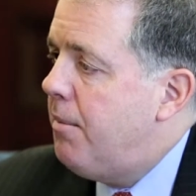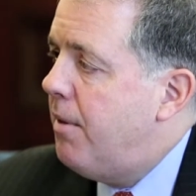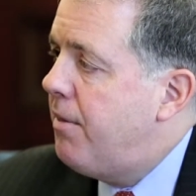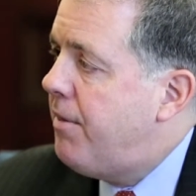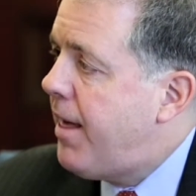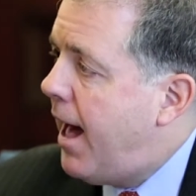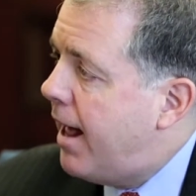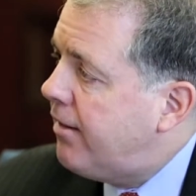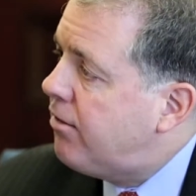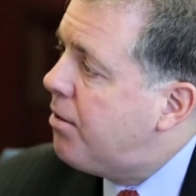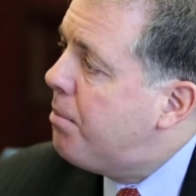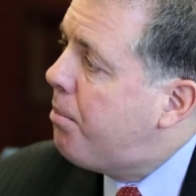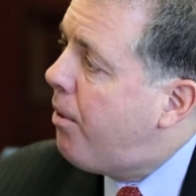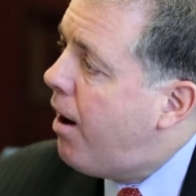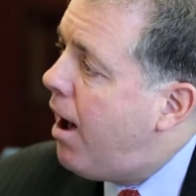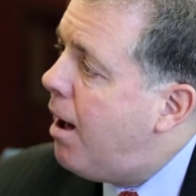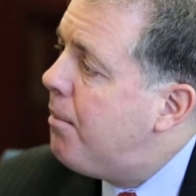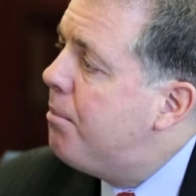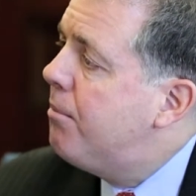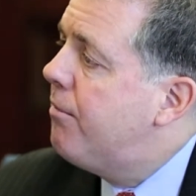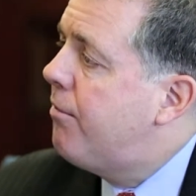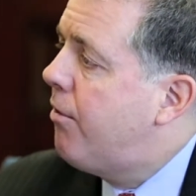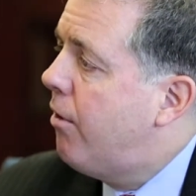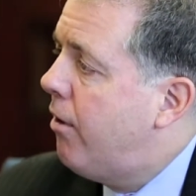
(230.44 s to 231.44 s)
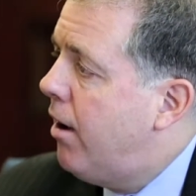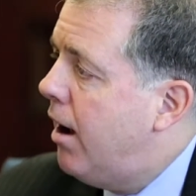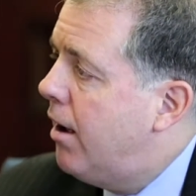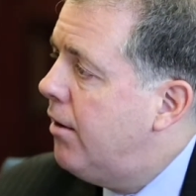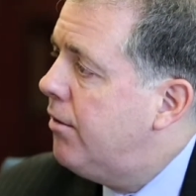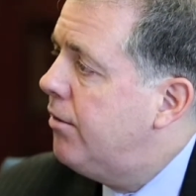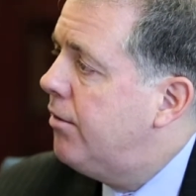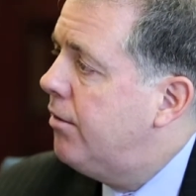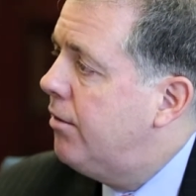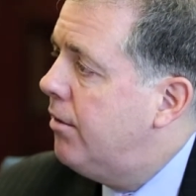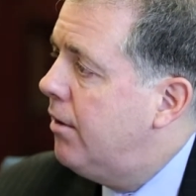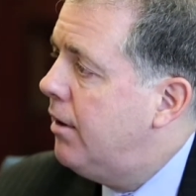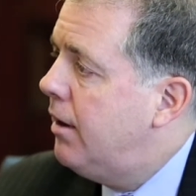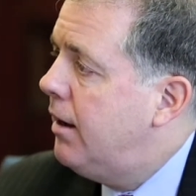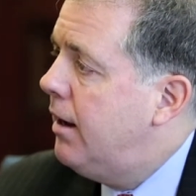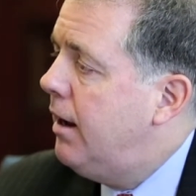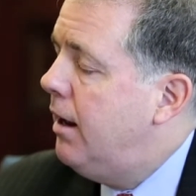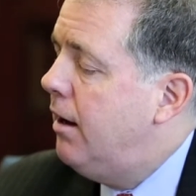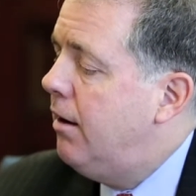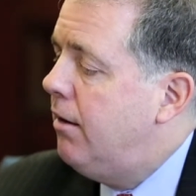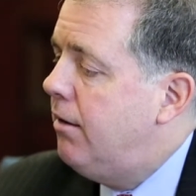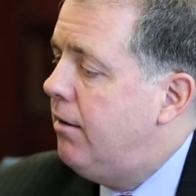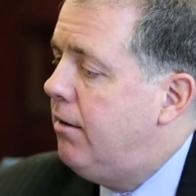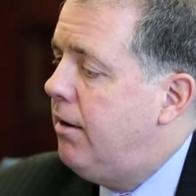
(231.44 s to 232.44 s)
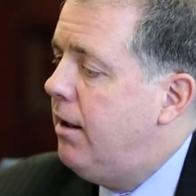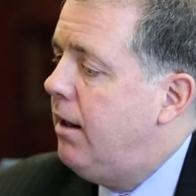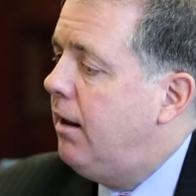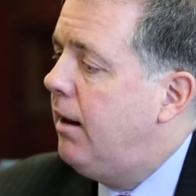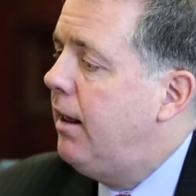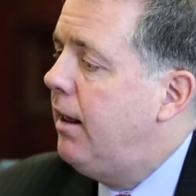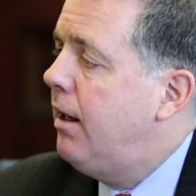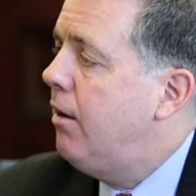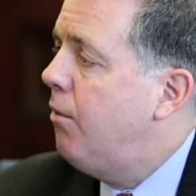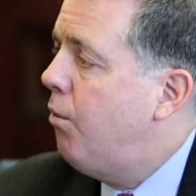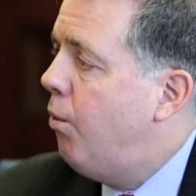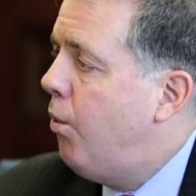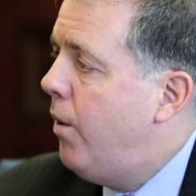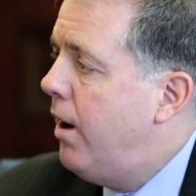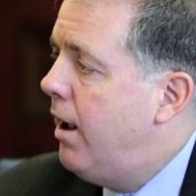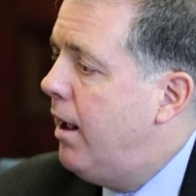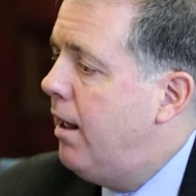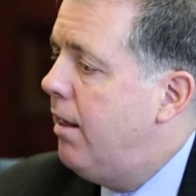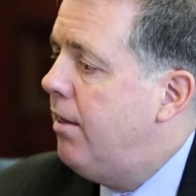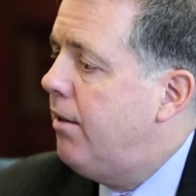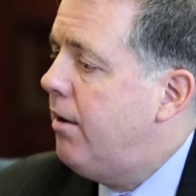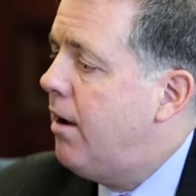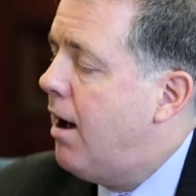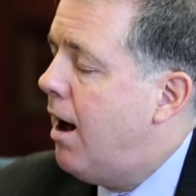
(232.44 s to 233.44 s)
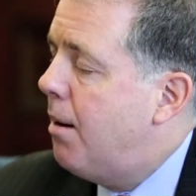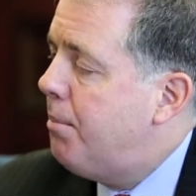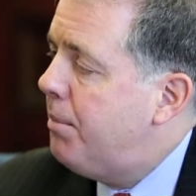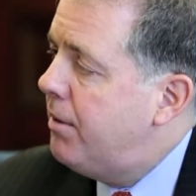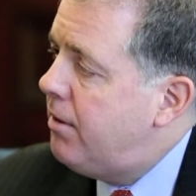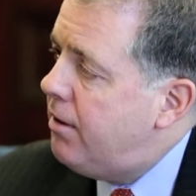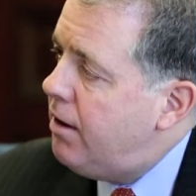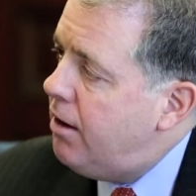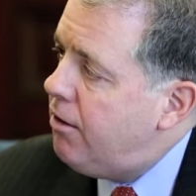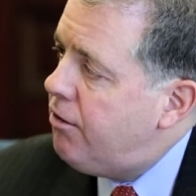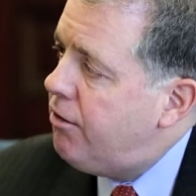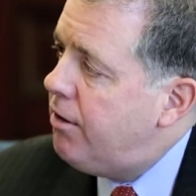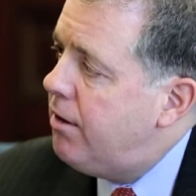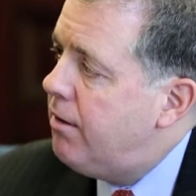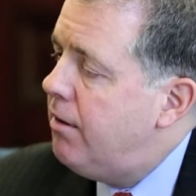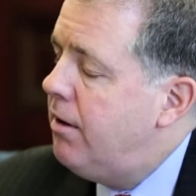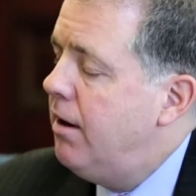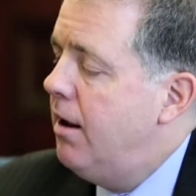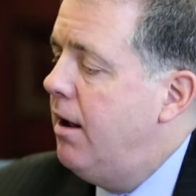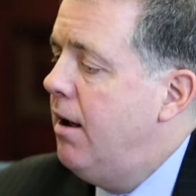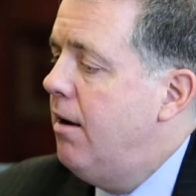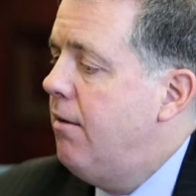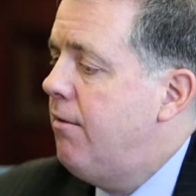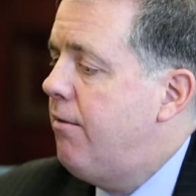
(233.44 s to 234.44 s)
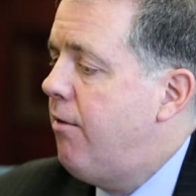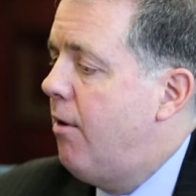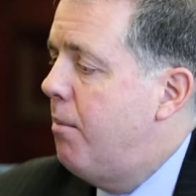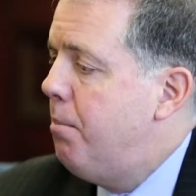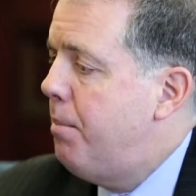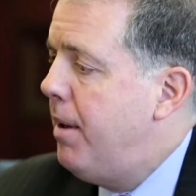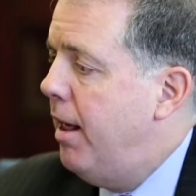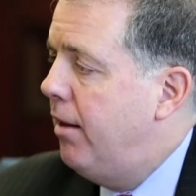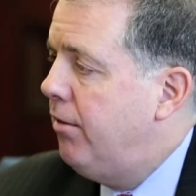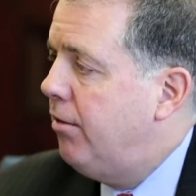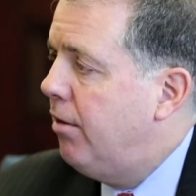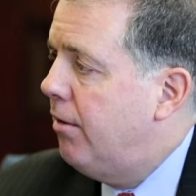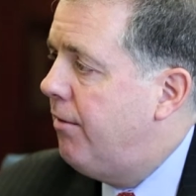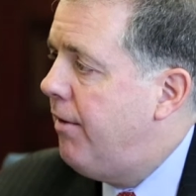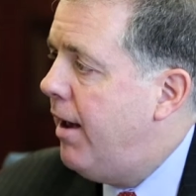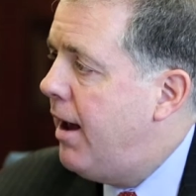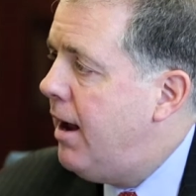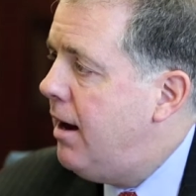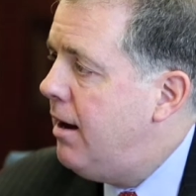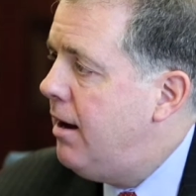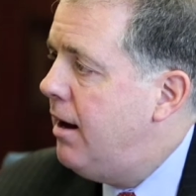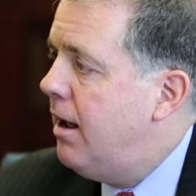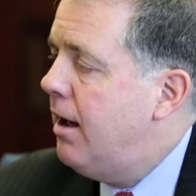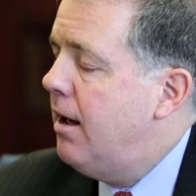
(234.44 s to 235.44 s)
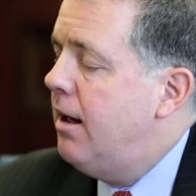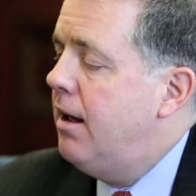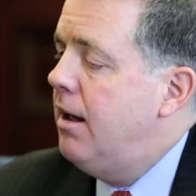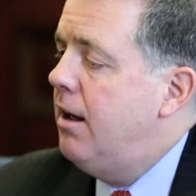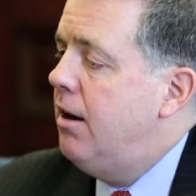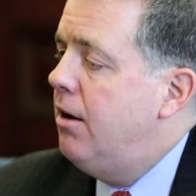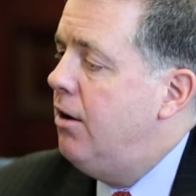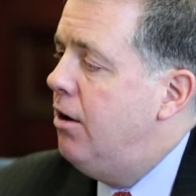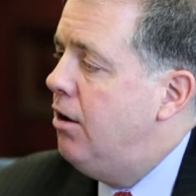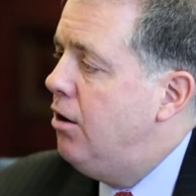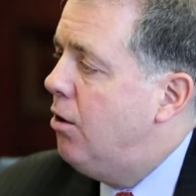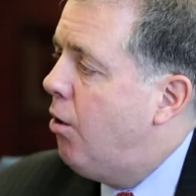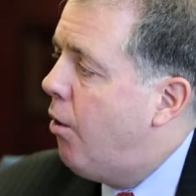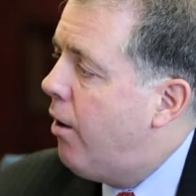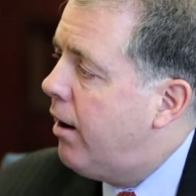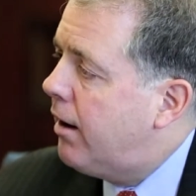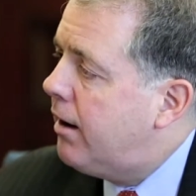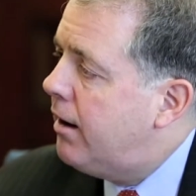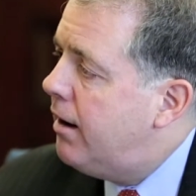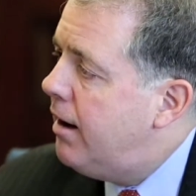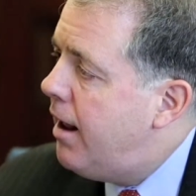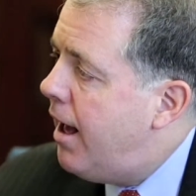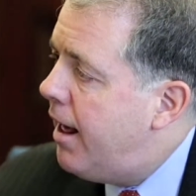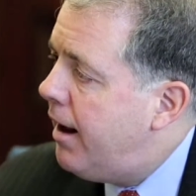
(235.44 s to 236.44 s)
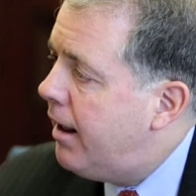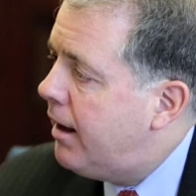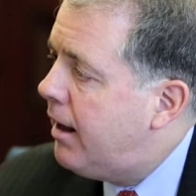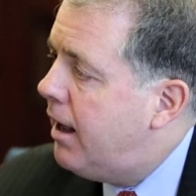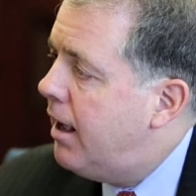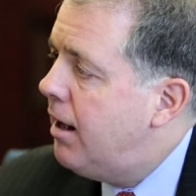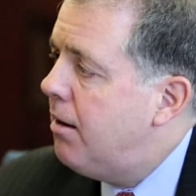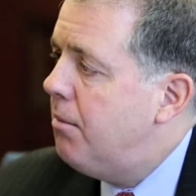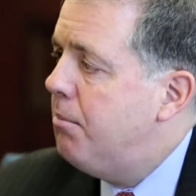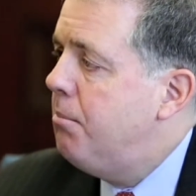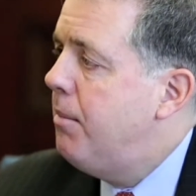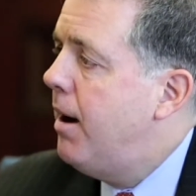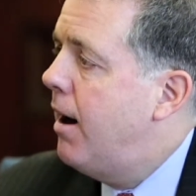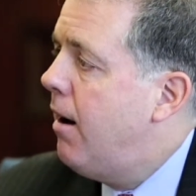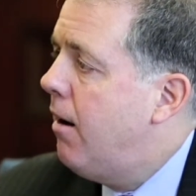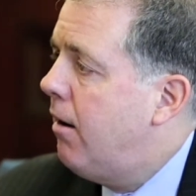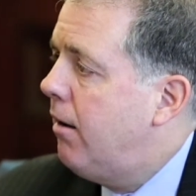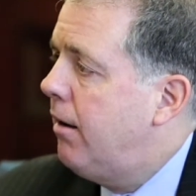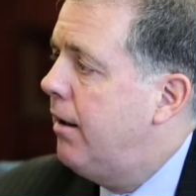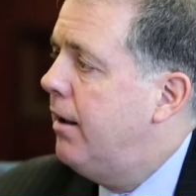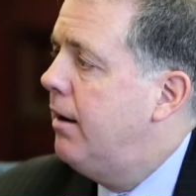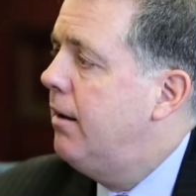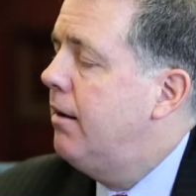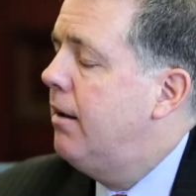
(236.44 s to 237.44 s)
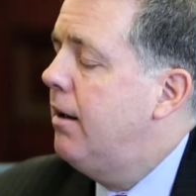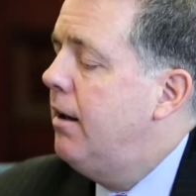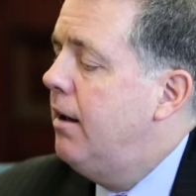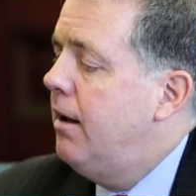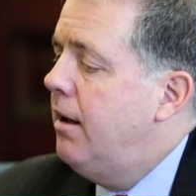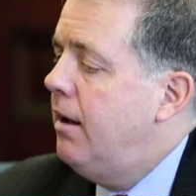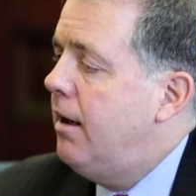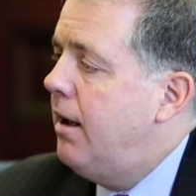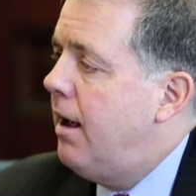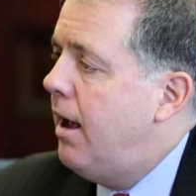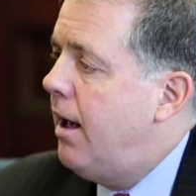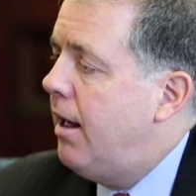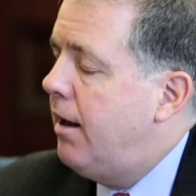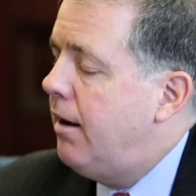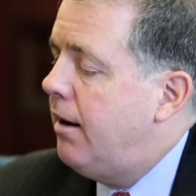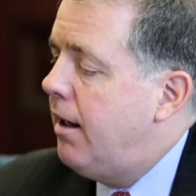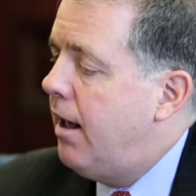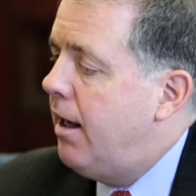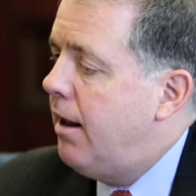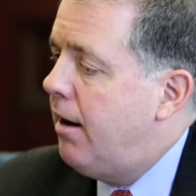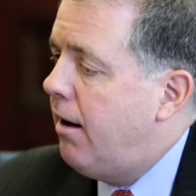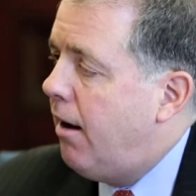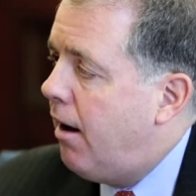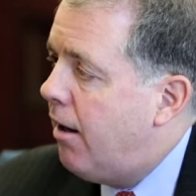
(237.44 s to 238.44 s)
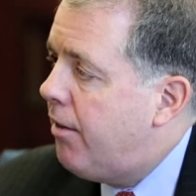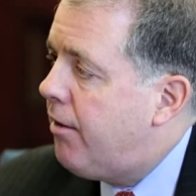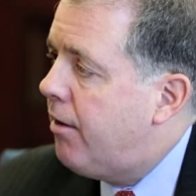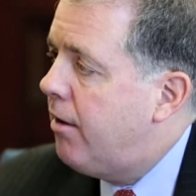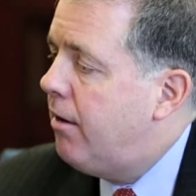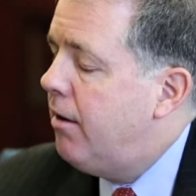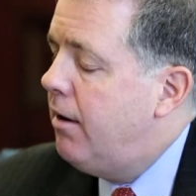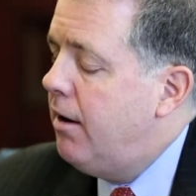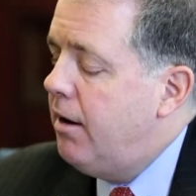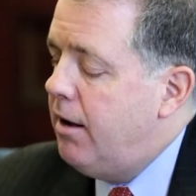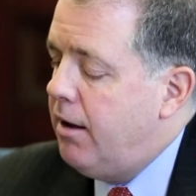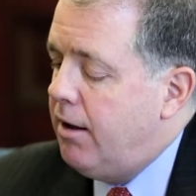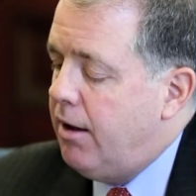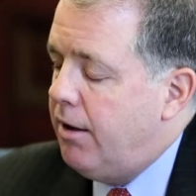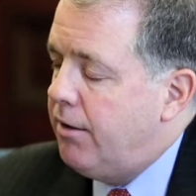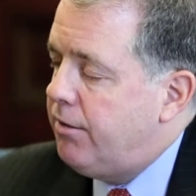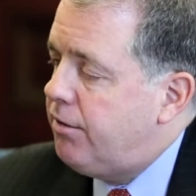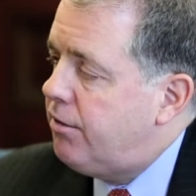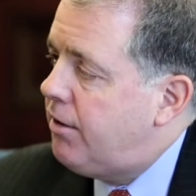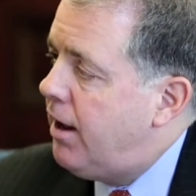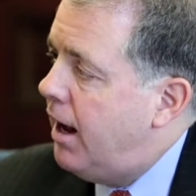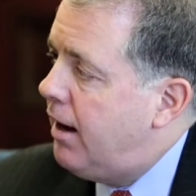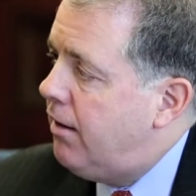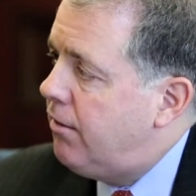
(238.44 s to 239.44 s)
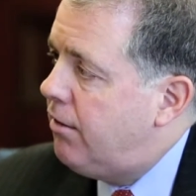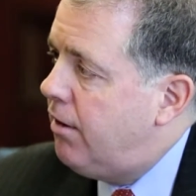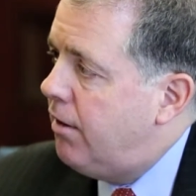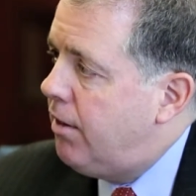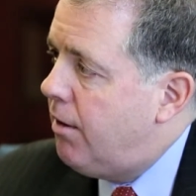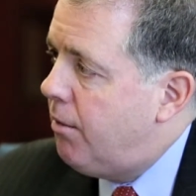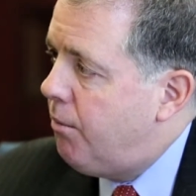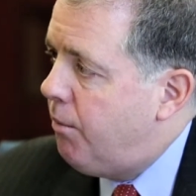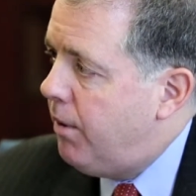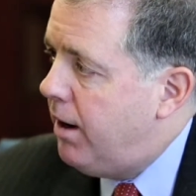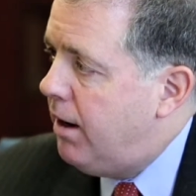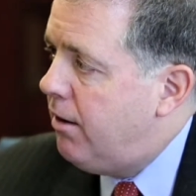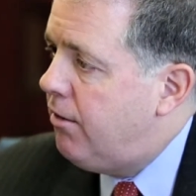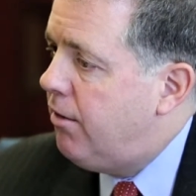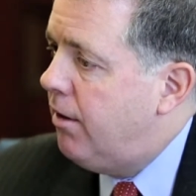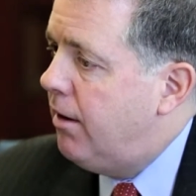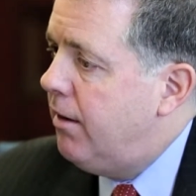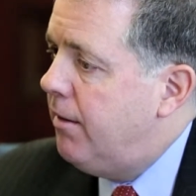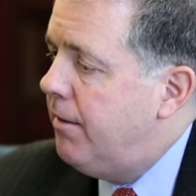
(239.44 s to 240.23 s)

that's a problem for us in dealing with competition from Pennsylvania, New York, Connecticut, Maryland, and other states in the region.